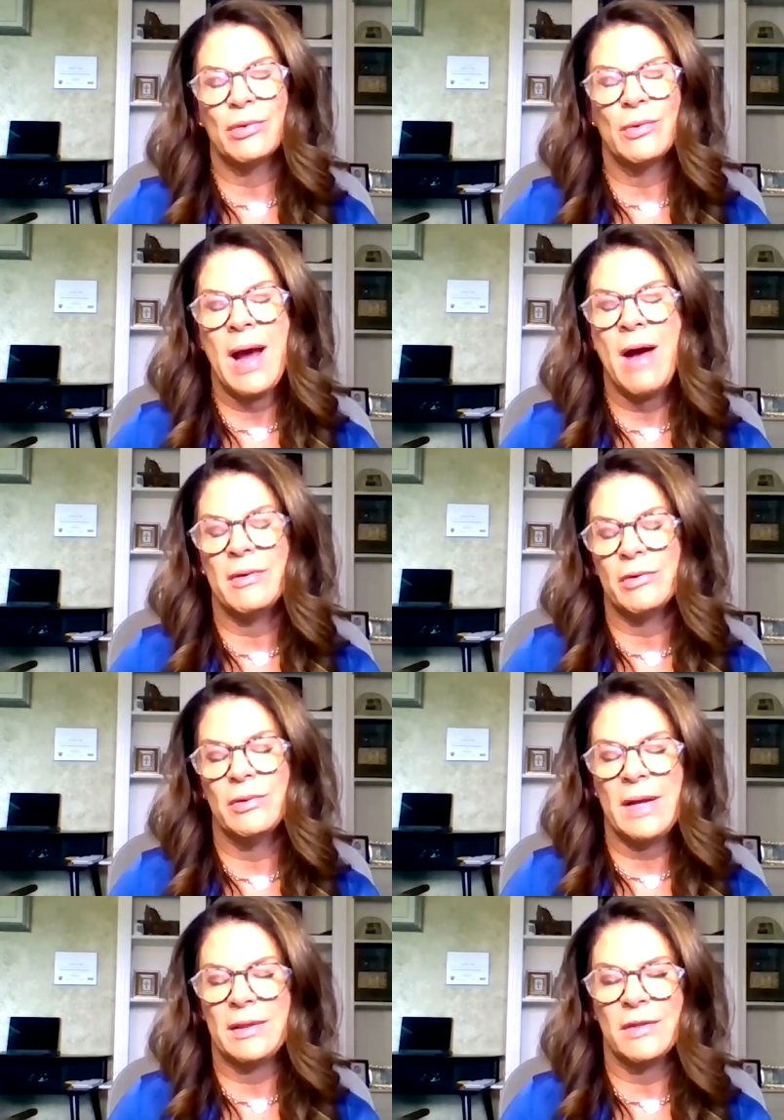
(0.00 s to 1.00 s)
throughout,
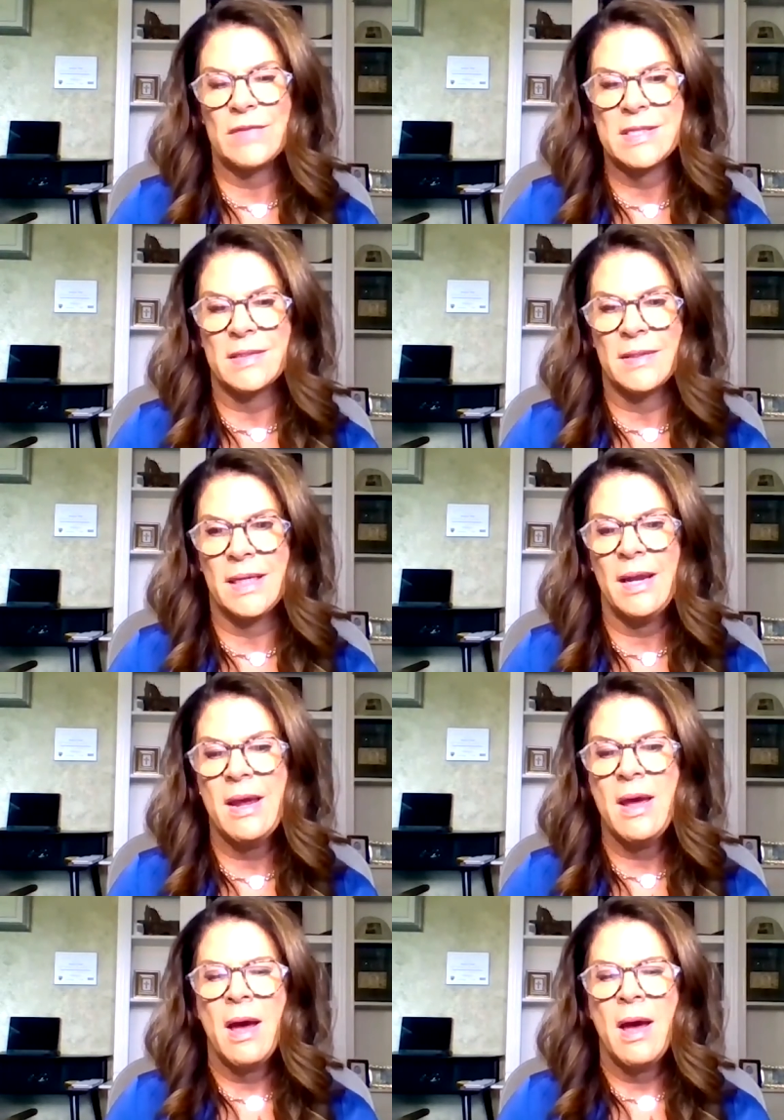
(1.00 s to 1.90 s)
throughout the facility.